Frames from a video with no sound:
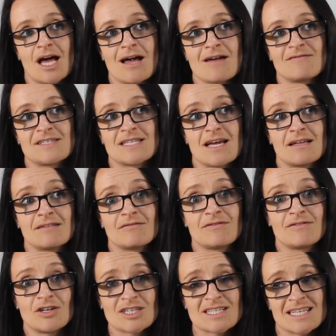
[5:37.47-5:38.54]
I've done,
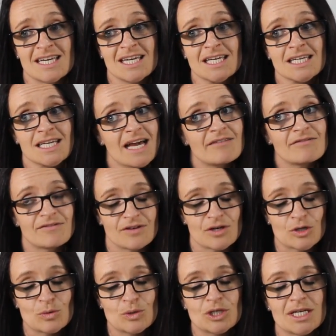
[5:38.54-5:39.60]

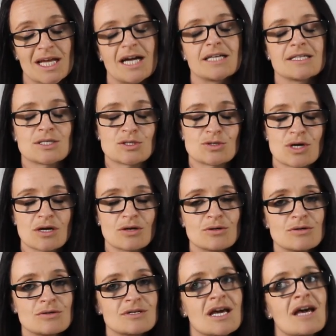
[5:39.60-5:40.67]
I
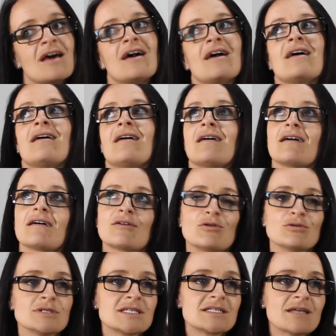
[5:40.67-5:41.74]
struggled,
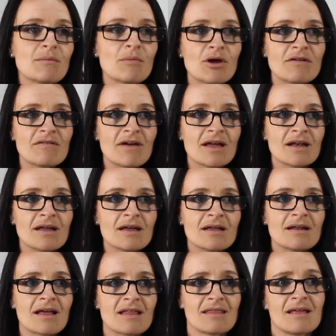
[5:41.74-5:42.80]
couldn't stay
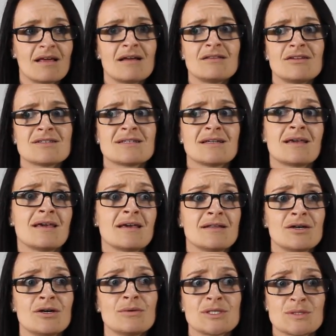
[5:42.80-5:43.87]
motivated. I think I lost a
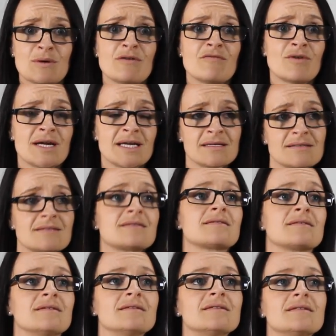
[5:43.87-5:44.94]
kilo in 12
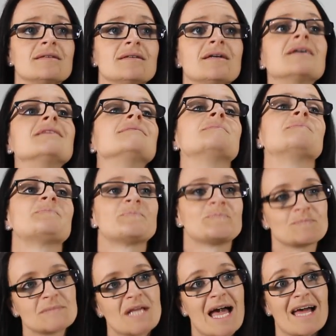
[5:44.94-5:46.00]
weeks
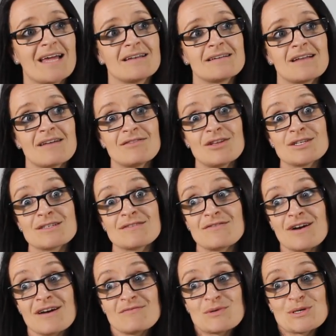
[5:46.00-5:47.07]
and I've lost
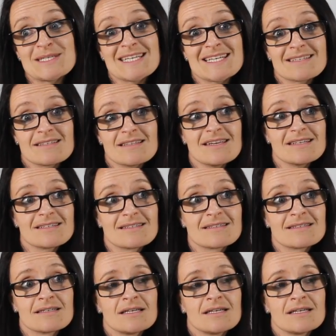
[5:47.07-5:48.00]
5.6 in this.